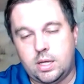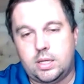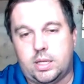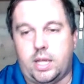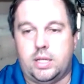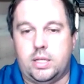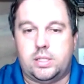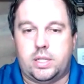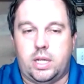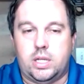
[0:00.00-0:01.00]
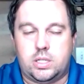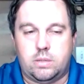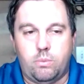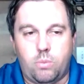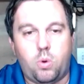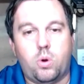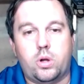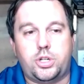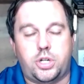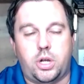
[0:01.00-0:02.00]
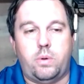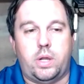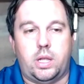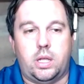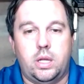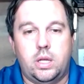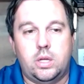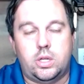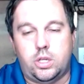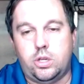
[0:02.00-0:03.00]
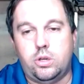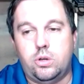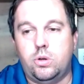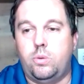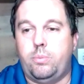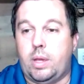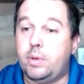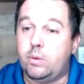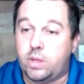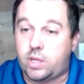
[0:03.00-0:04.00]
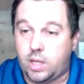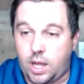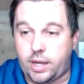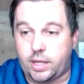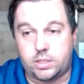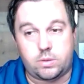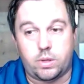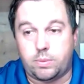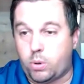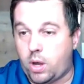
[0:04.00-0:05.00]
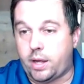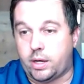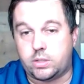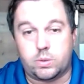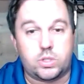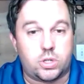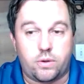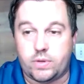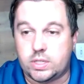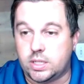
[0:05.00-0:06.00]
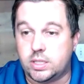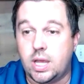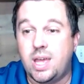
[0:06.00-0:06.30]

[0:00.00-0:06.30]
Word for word: is, is more showing you maybe with clients, with products, with services,